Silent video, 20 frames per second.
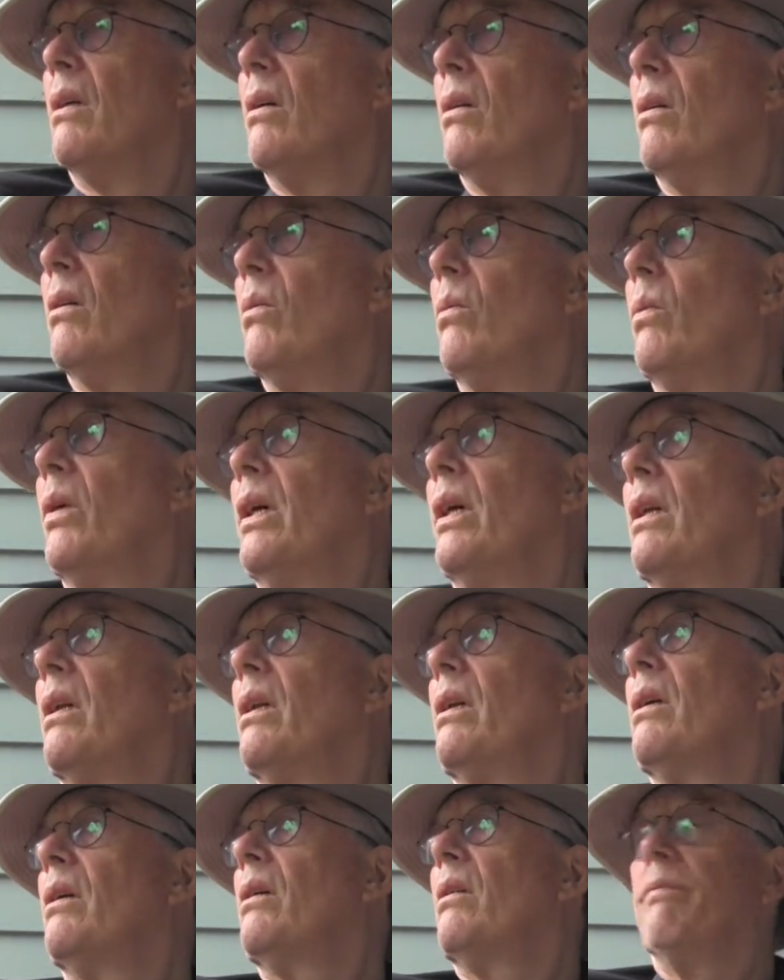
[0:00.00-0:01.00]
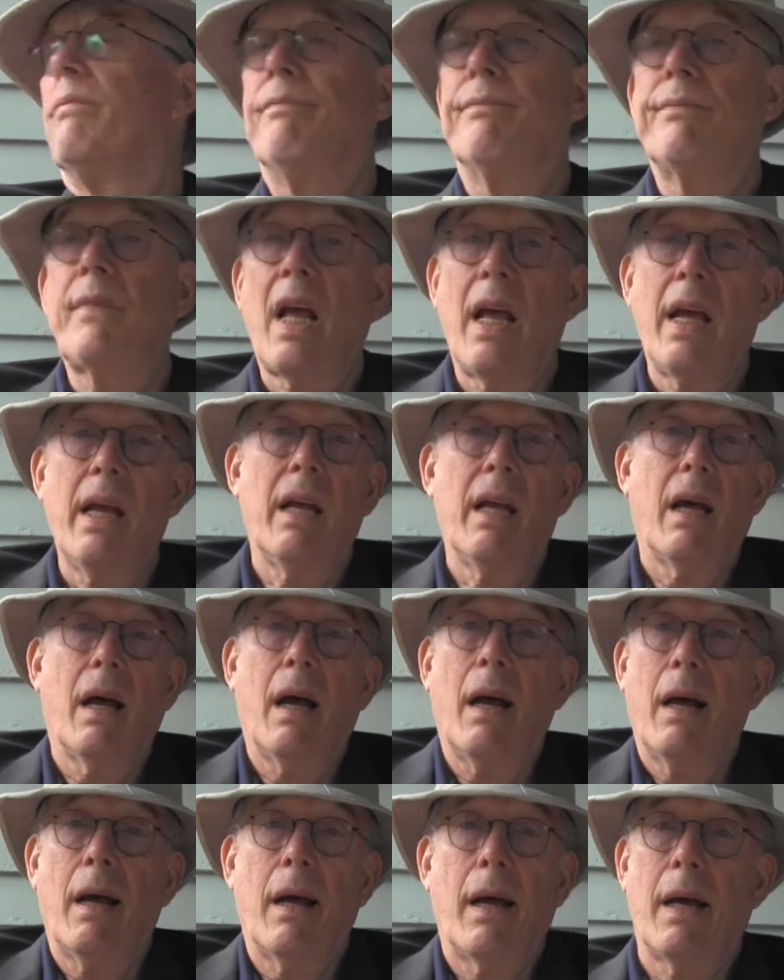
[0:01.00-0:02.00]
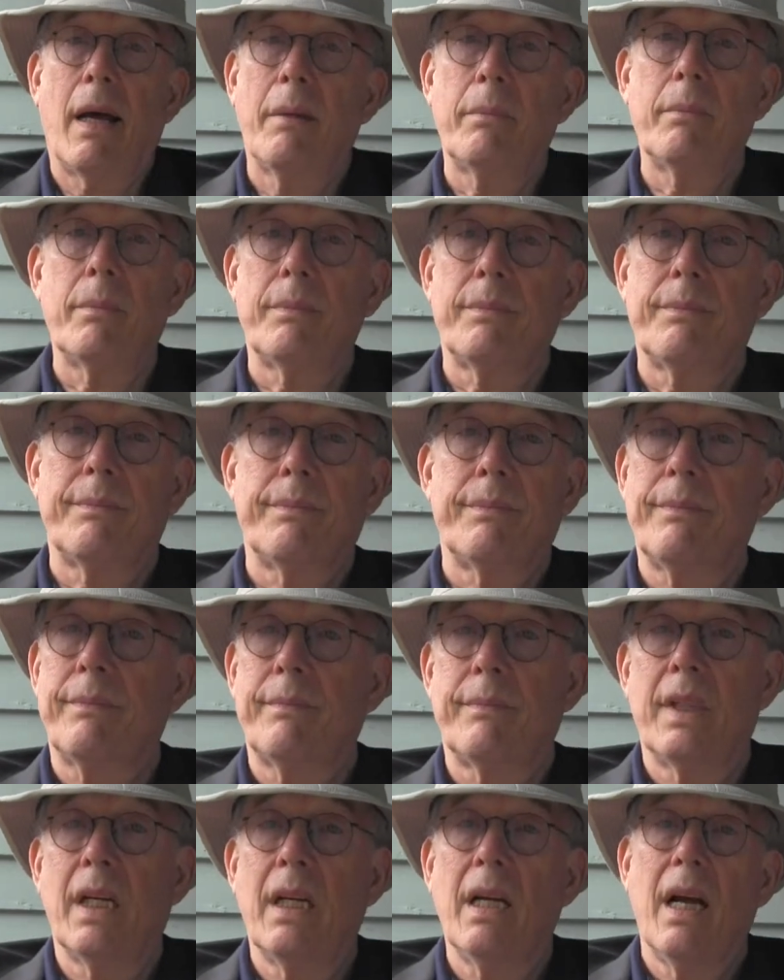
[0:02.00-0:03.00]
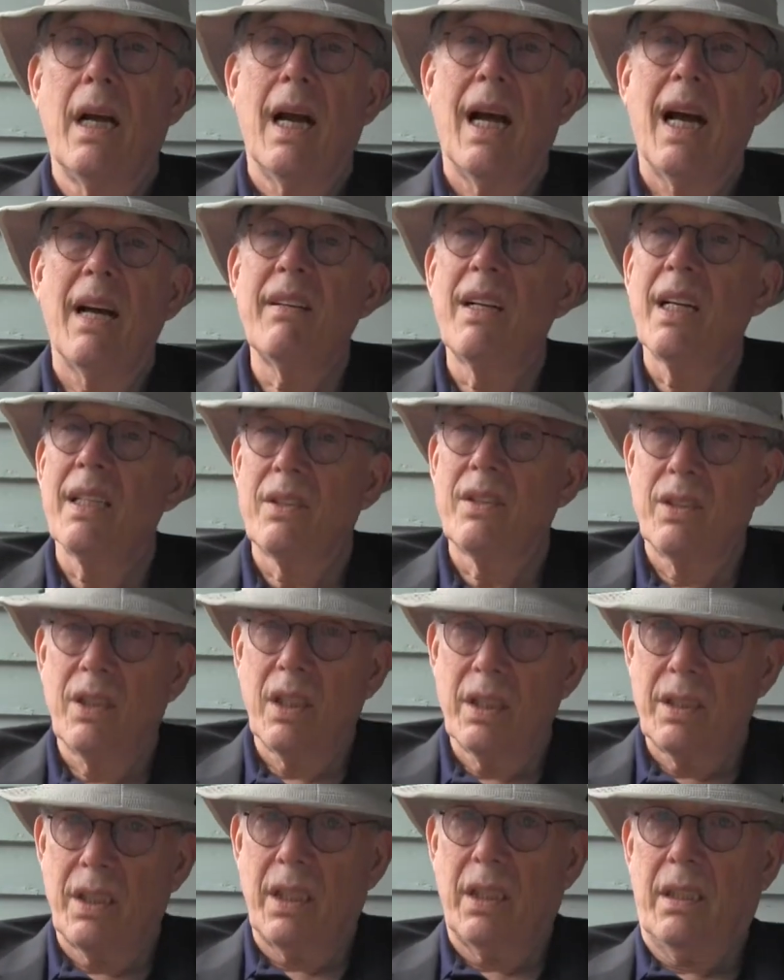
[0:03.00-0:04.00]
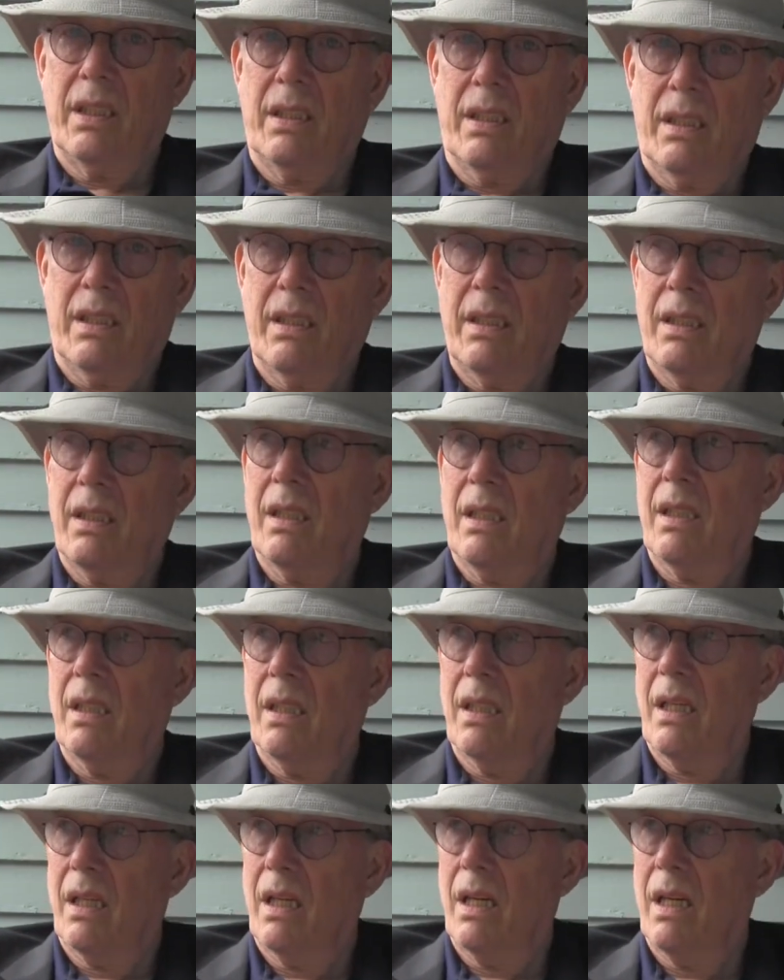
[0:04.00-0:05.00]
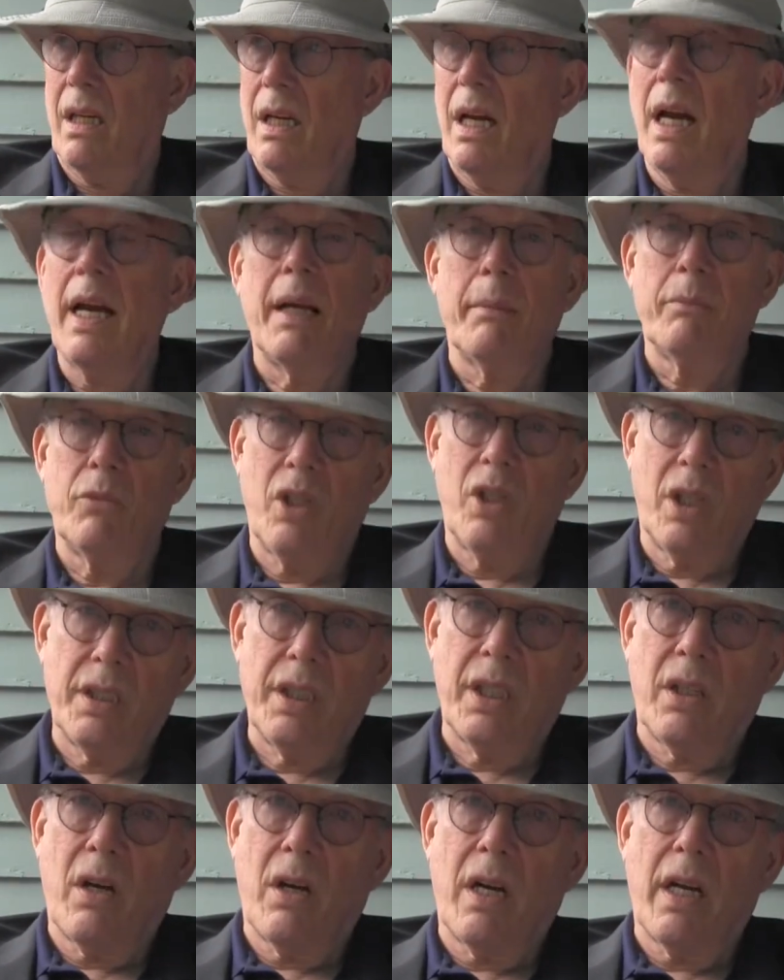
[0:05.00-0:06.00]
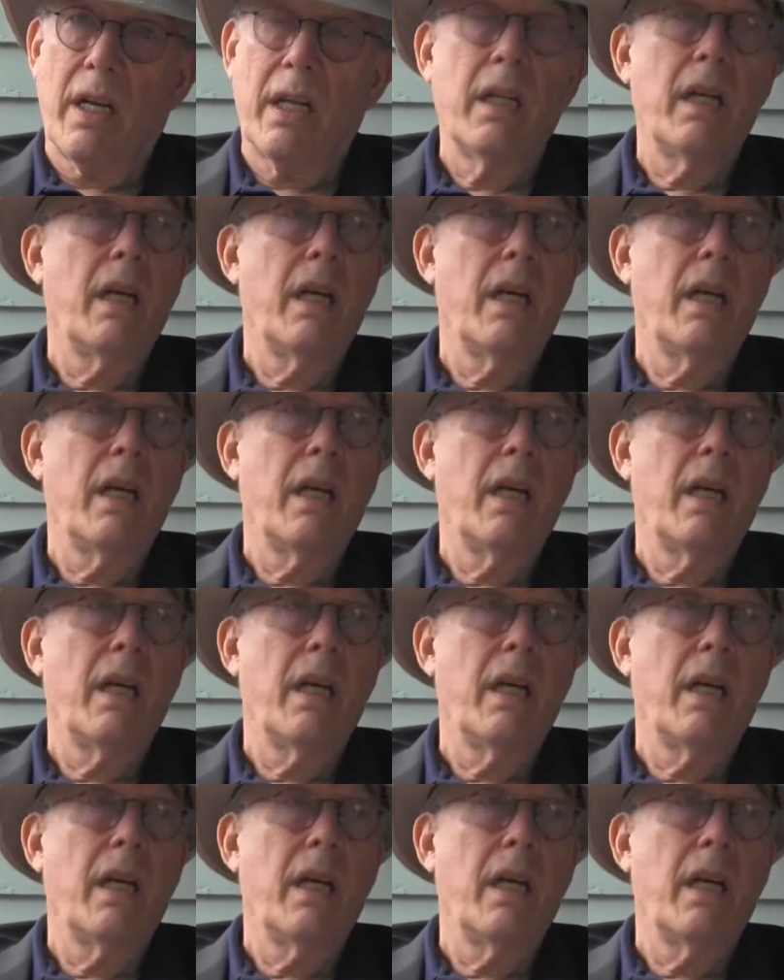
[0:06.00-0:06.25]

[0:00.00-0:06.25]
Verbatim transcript: Oh well. Hey, I, am I'm, I'm not judging. I am judging, aren't I?